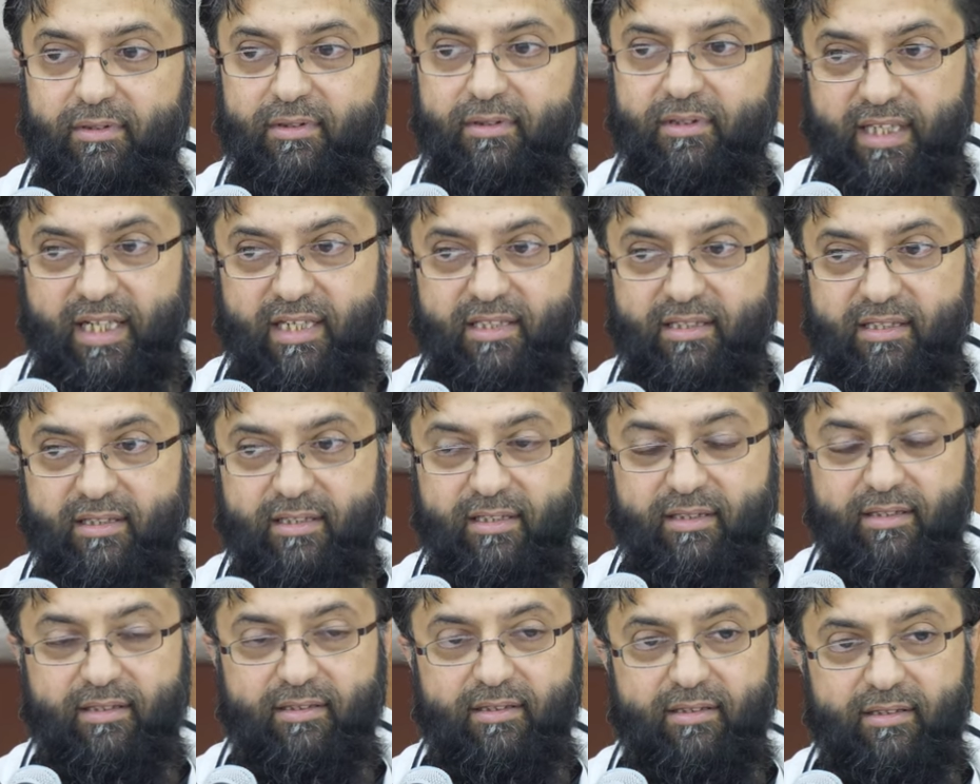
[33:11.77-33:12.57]

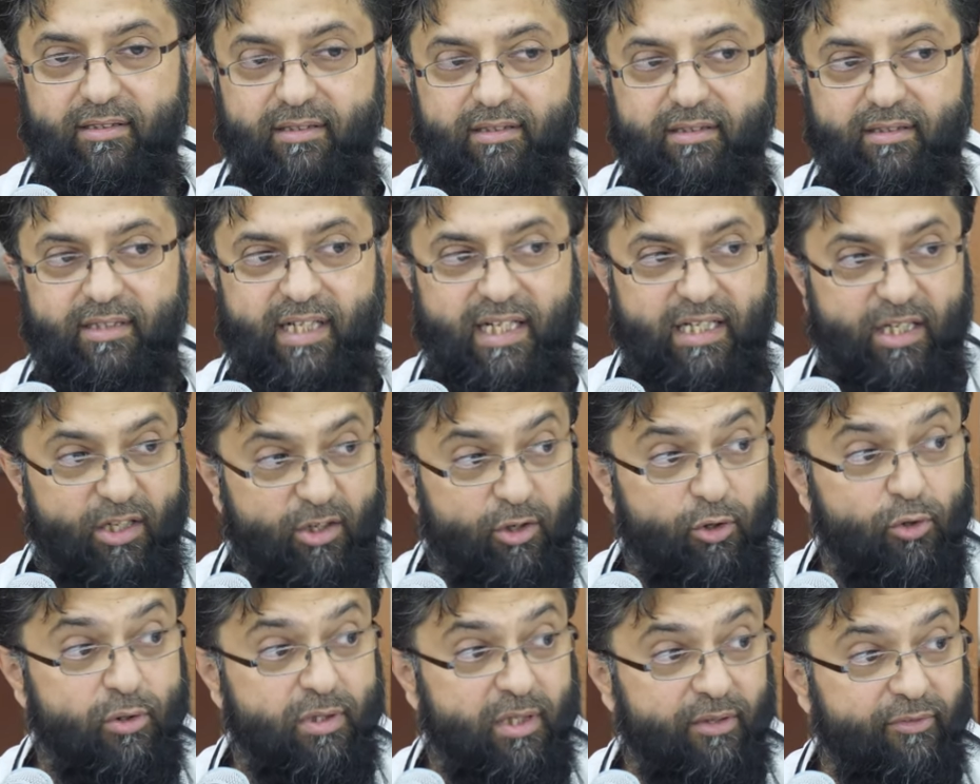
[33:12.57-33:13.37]
Yes. Can you
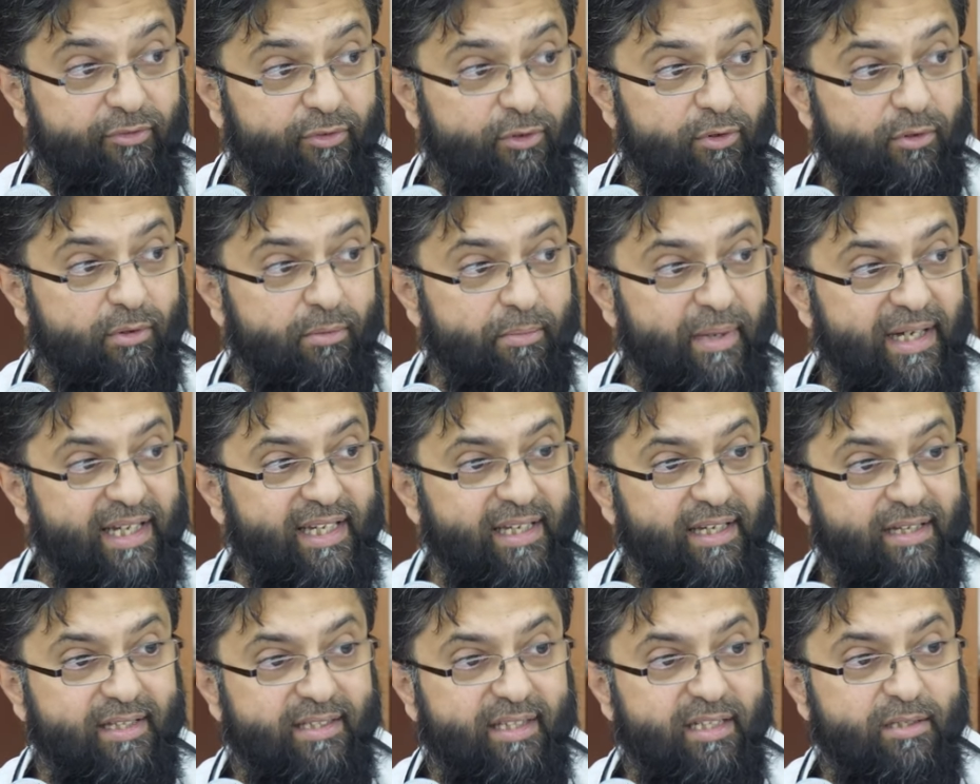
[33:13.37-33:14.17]
use it for
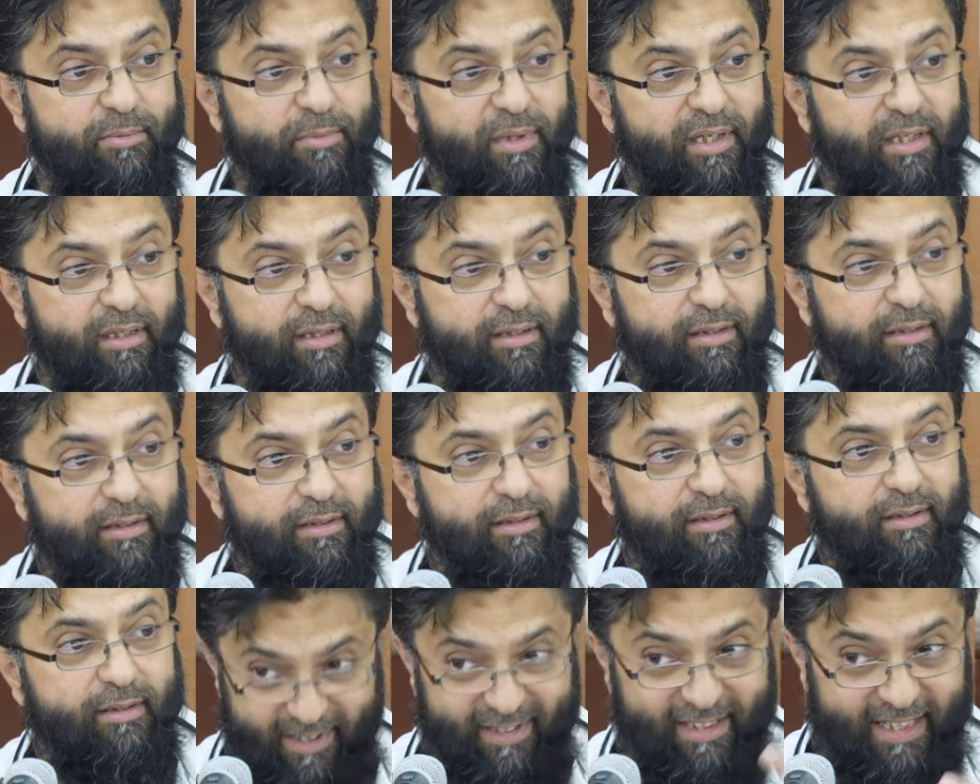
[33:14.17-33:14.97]
making istijmar?
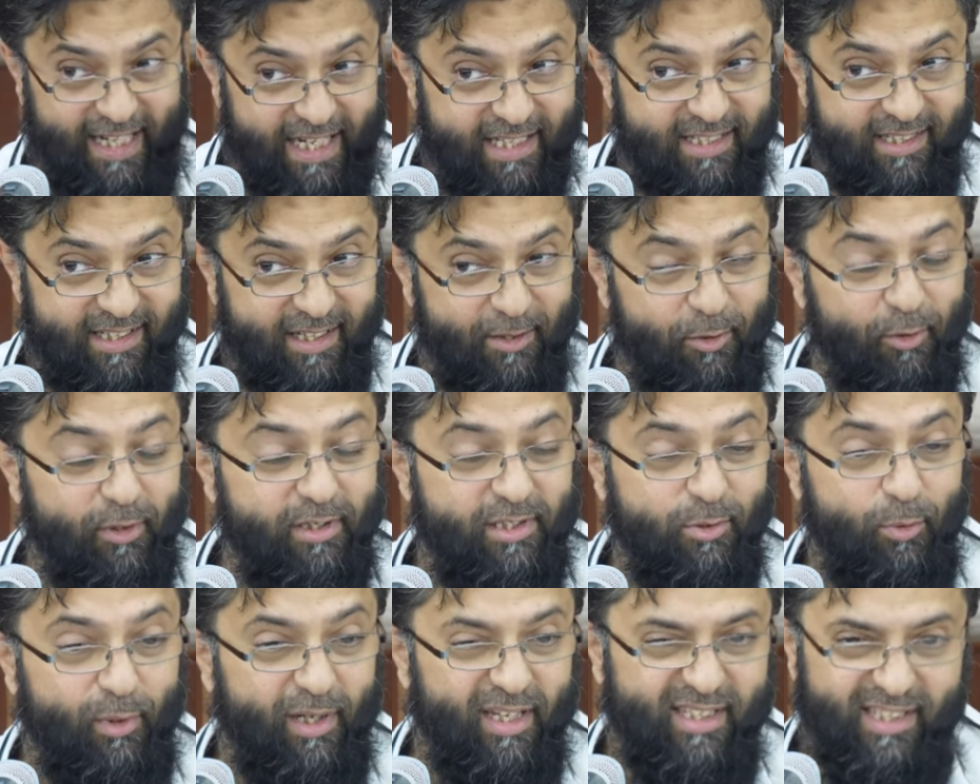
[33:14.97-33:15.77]
Yes, according
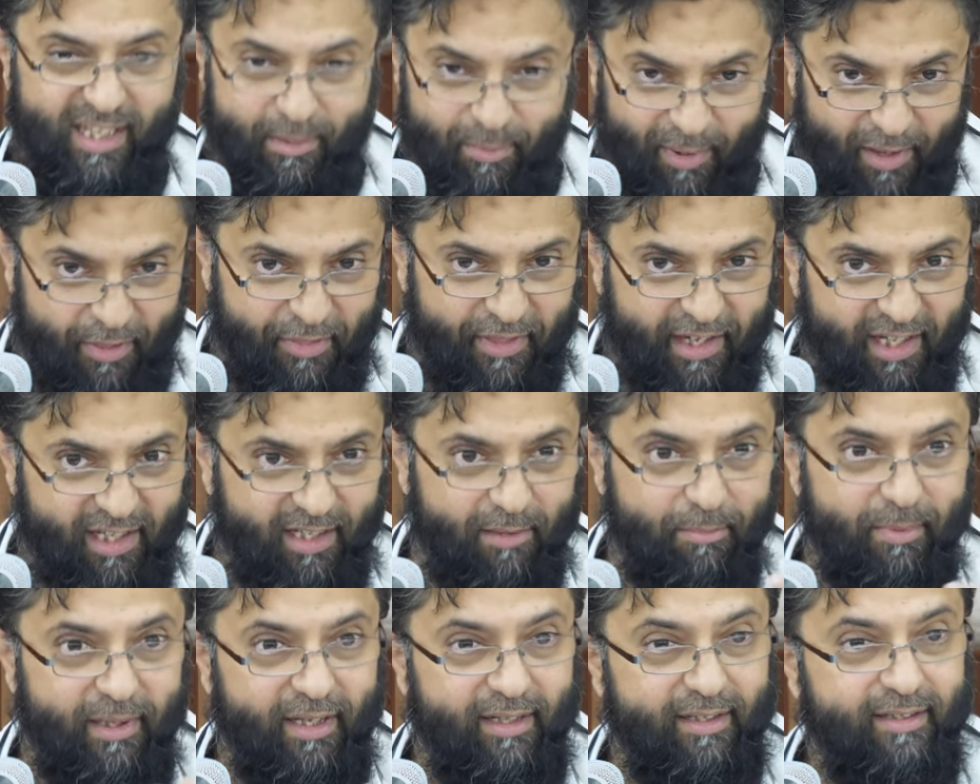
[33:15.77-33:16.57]
to what I said, but think
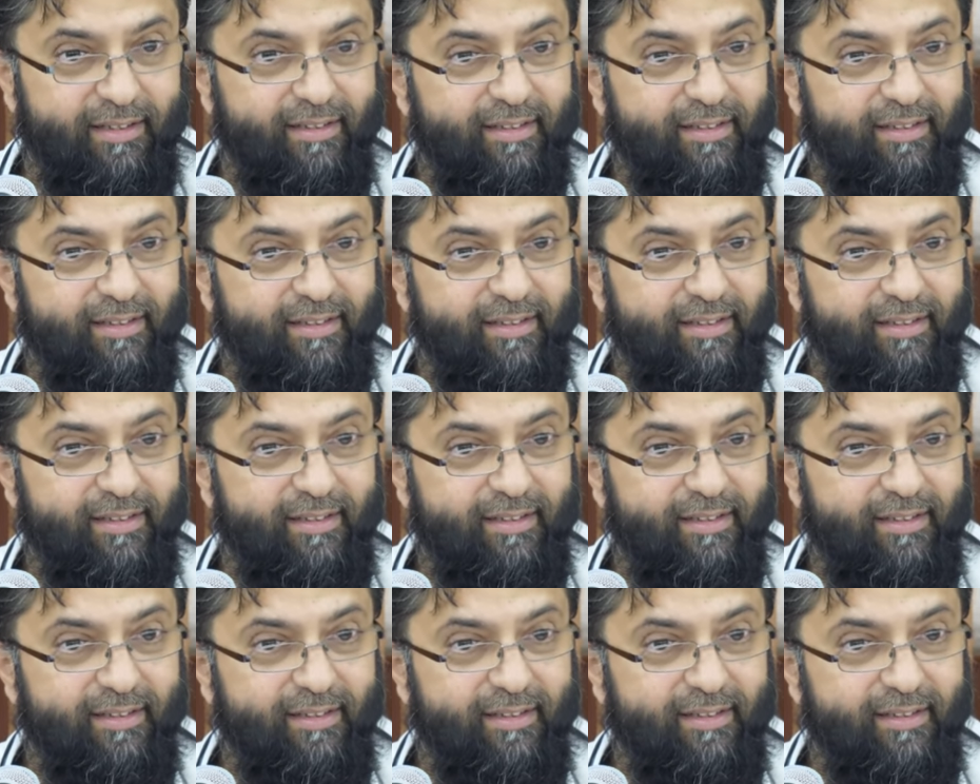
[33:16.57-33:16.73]
a bit.